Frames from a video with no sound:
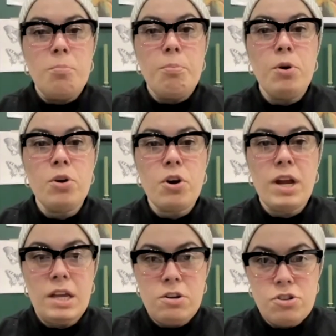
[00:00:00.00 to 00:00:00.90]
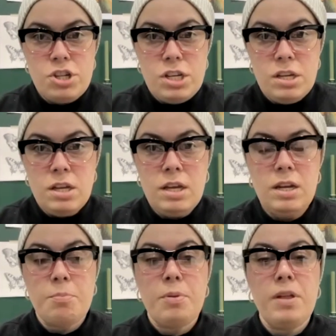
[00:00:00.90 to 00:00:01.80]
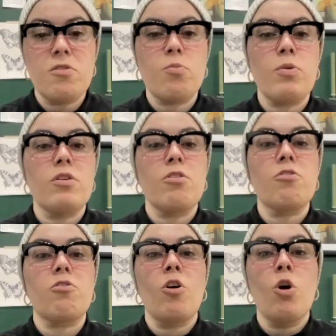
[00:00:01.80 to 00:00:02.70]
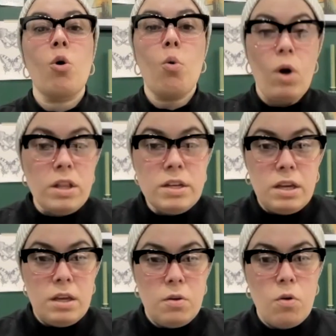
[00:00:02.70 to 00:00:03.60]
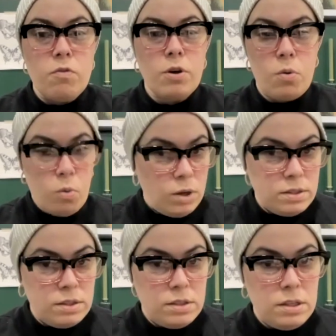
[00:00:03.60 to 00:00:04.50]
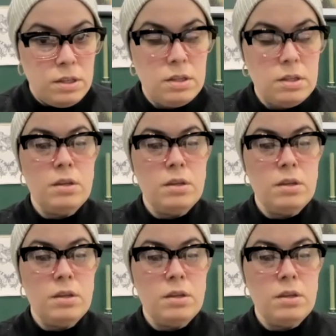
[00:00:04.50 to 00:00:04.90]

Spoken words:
put our energy in a place where there's quality over quantity,